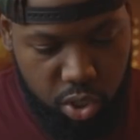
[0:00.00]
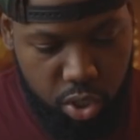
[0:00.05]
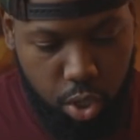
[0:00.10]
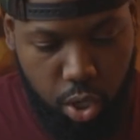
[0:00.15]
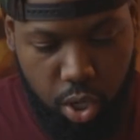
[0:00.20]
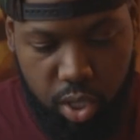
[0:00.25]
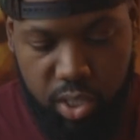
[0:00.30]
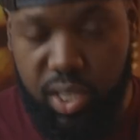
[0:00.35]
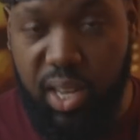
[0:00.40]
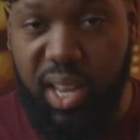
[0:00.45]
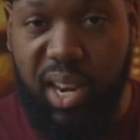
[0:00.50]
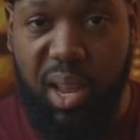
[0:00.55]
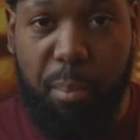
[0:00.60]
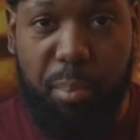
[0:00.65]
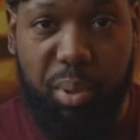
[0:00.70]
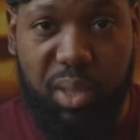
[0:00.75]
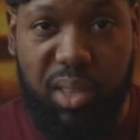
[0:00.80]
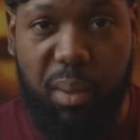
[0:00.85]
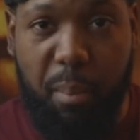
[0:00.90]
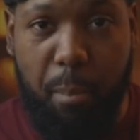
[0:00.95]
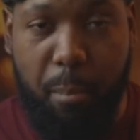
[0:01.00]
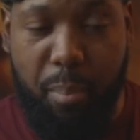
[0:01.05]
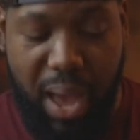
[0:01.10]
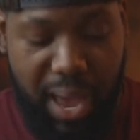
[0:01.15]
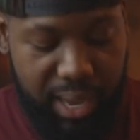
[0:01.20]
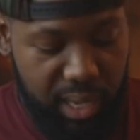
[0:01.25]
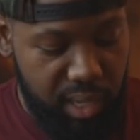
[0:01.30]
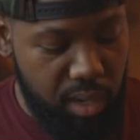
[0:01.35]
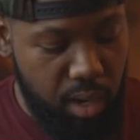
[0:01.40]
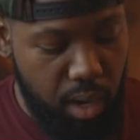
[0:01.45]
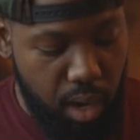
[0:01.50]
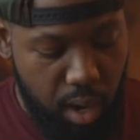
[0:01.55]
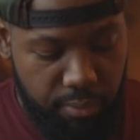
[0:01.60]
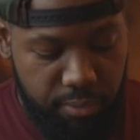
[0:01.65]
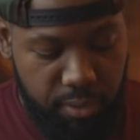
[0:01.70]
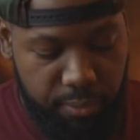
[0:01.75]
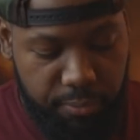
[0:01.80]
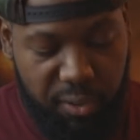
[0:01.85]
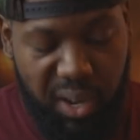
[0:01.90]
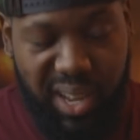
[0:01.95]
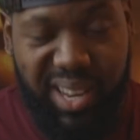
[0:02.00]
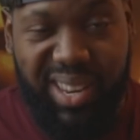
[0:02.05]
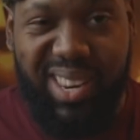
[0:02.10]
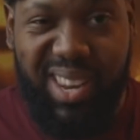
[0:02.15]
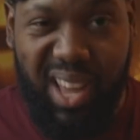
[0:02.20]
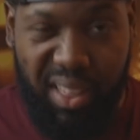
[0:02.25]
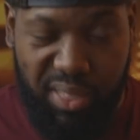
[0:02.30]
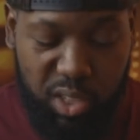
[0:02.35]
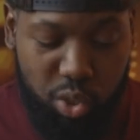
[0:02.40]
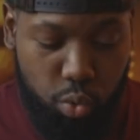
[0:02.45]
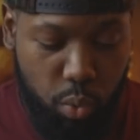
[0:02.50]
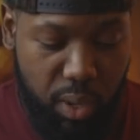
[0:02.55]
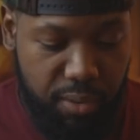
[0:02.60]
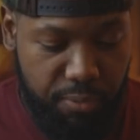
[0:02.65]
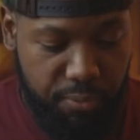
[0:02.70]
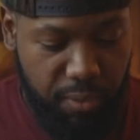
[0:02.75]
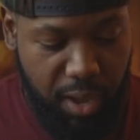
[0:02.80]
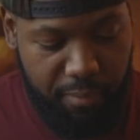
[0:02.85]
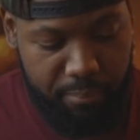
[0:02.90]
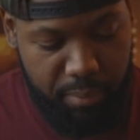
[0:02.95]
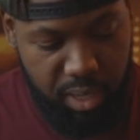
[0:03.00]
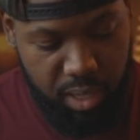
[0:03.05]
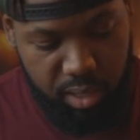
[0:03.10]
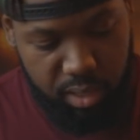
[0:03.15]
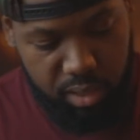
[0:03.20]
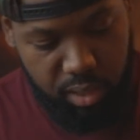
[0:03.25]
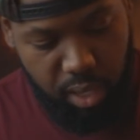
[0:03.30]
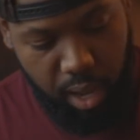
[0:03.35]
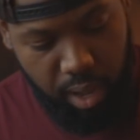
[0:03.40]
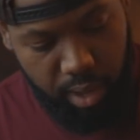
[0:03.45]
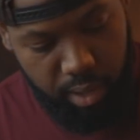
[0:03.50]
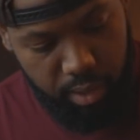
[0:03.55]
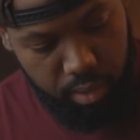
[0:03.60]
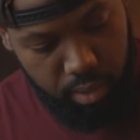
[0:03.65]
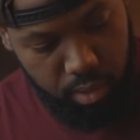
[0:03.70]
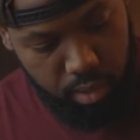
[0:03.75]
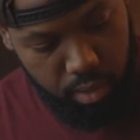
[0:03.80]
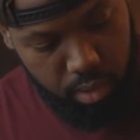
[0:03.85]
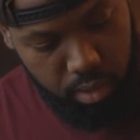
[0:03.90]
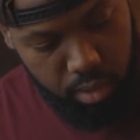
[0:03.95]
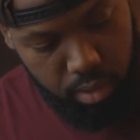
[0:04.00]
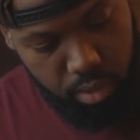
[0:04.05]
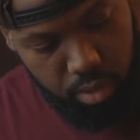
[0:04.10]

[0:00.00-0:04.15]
sauce and then put them back in the oven for another 25 minutes, all right?